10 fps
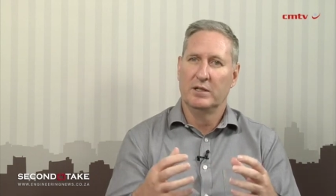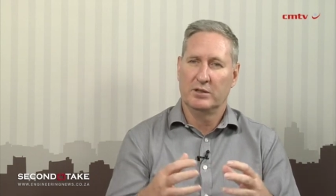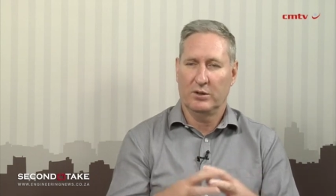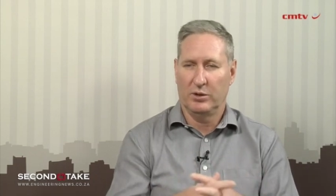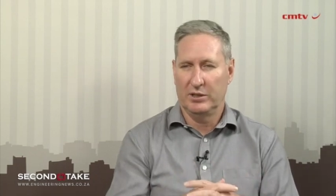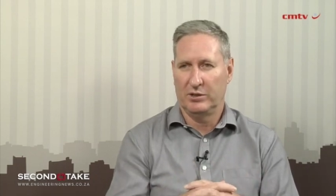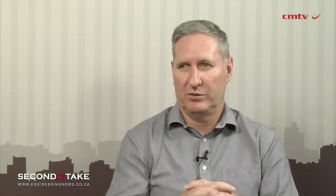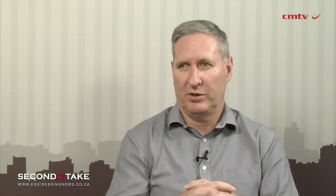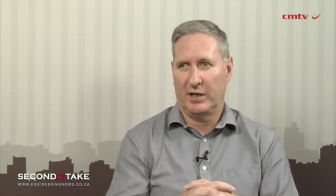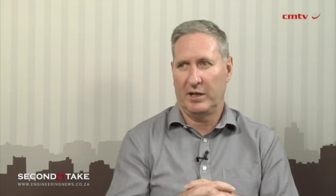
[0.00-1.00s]
So is
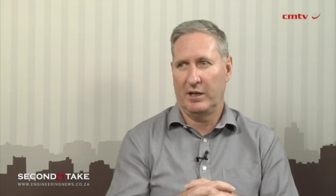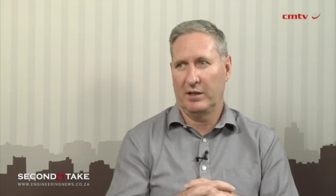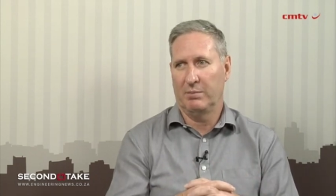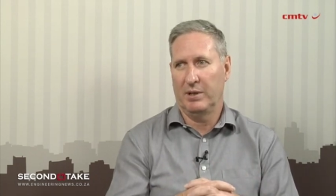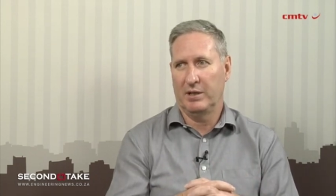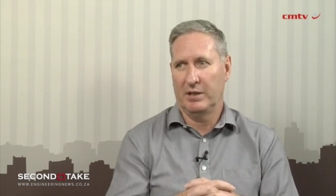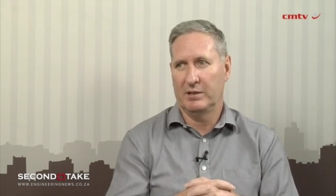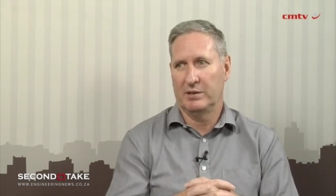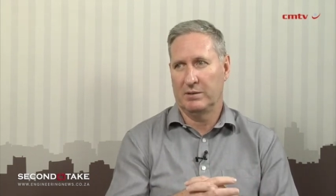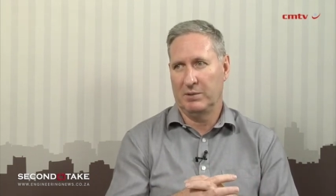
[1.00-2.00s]
trucking
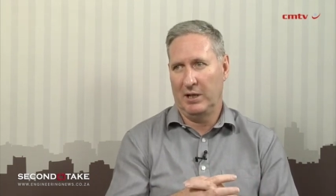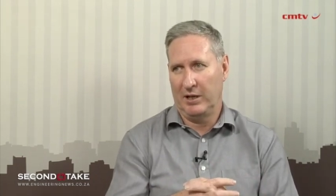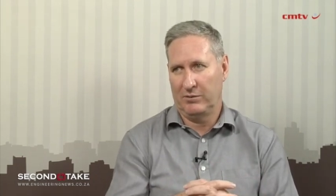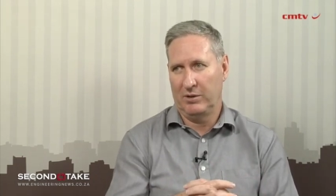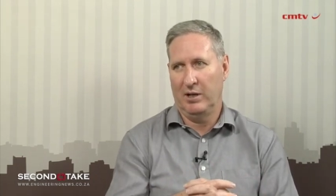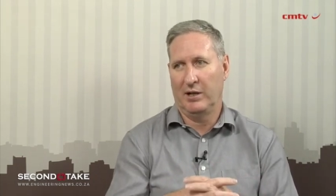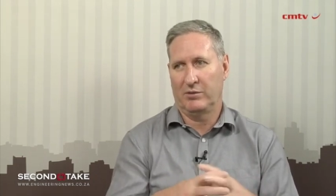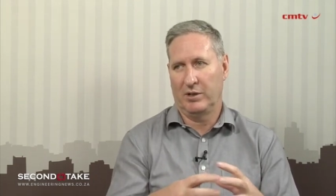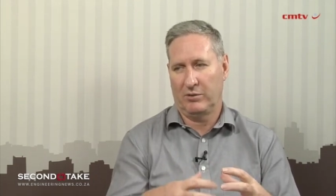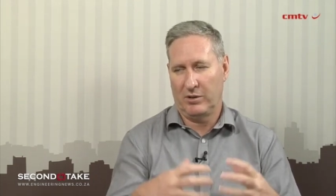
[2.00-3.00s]

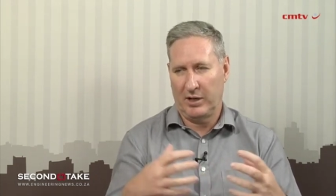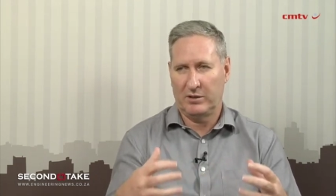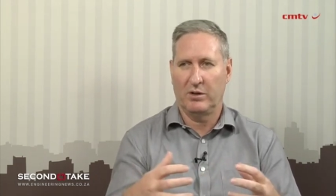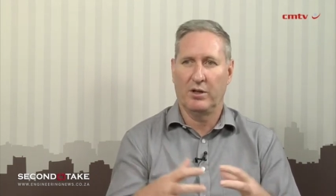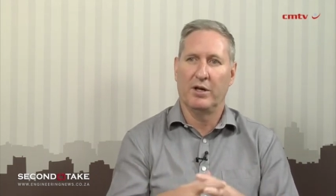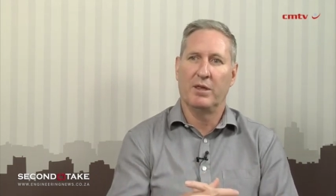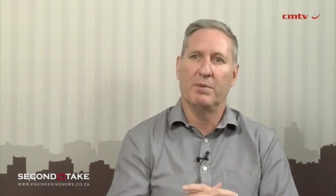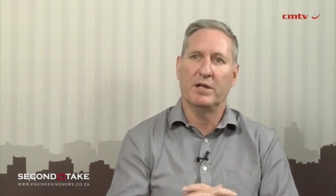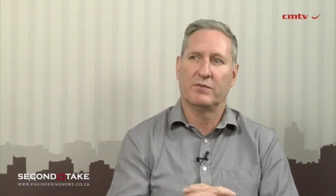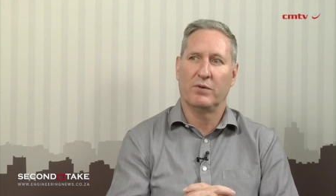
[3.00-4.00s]
electric trucks, are they the
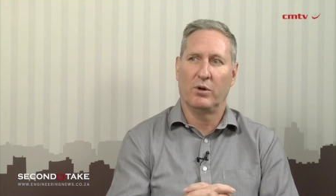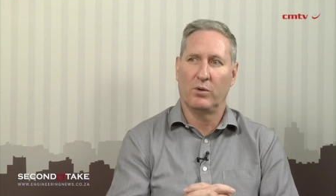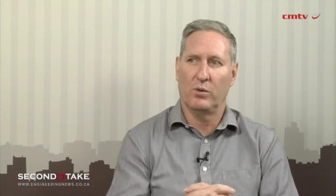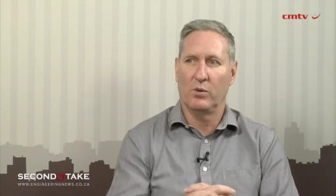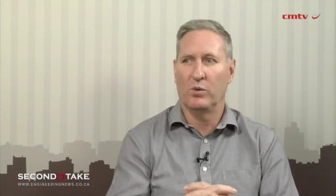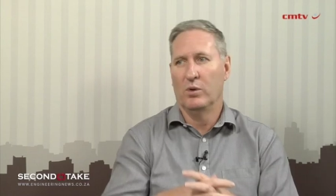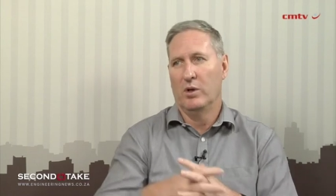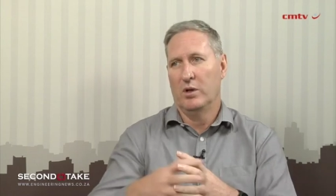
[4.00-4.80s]
best for long haul,